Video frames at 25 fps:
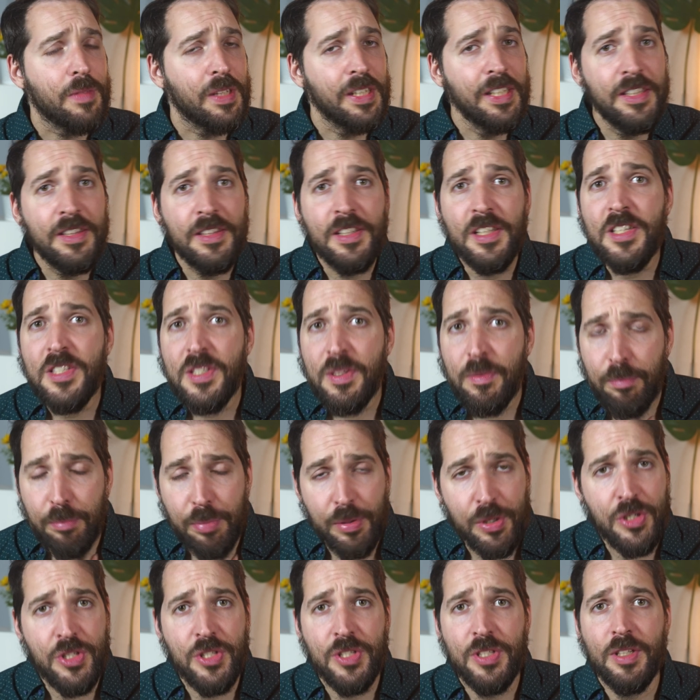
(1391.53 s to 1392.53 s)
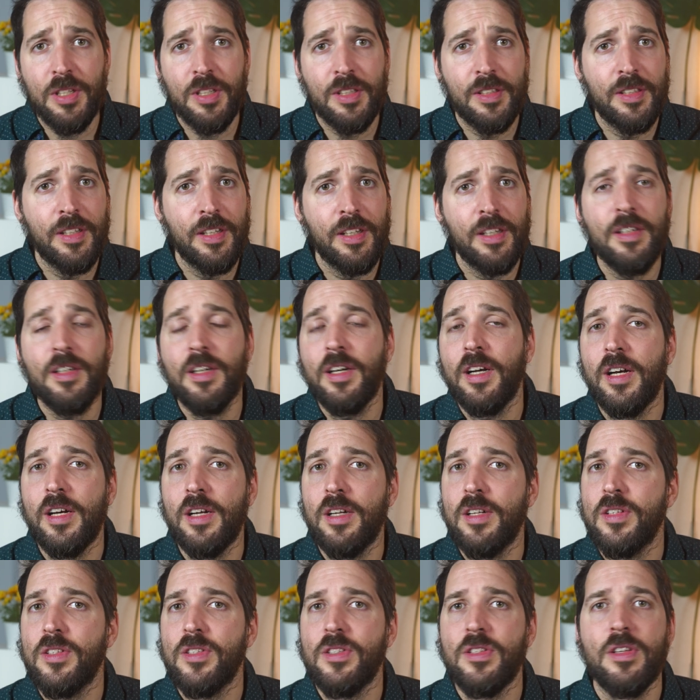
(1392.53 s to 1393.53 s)
It is a personal thing,
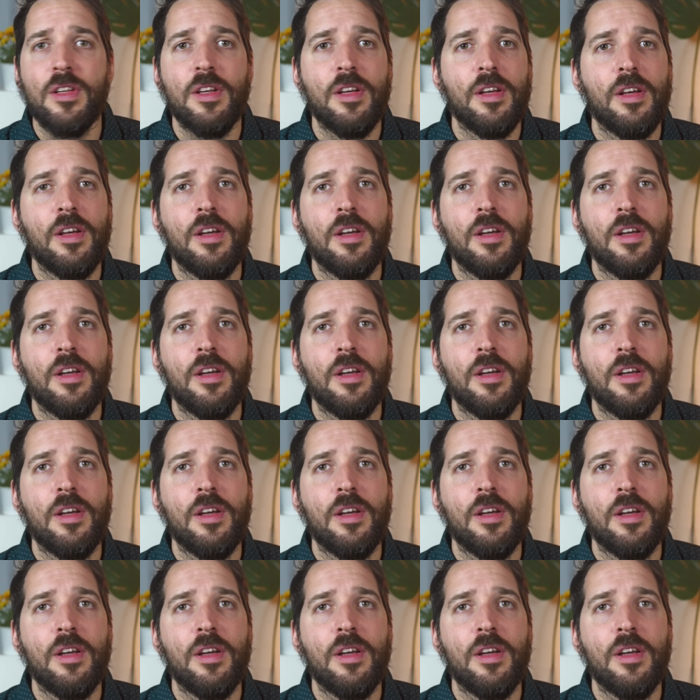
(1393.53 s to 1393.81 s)
as